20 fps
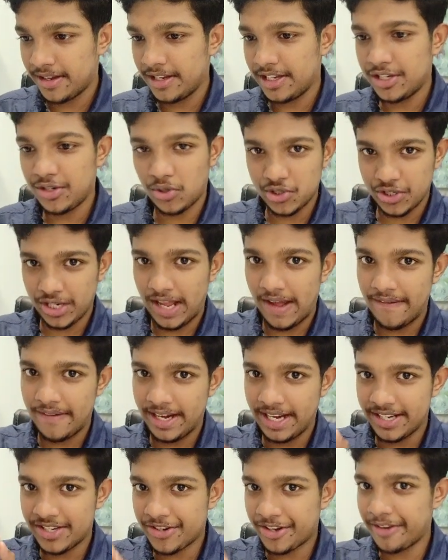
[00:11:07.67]
It also
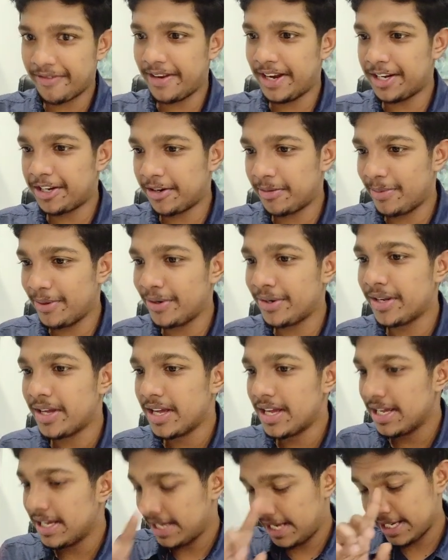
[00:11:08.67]
have an href attribute.
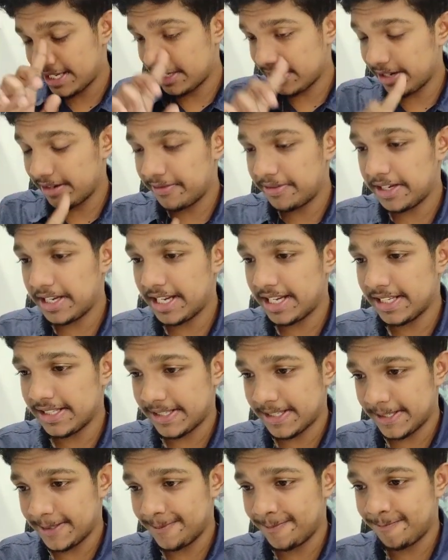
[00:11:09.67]
Href
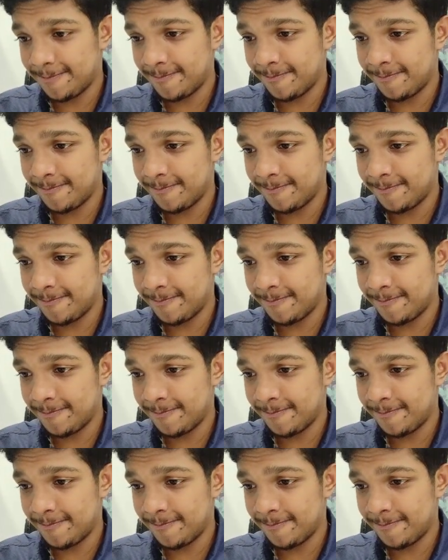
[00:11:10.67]
has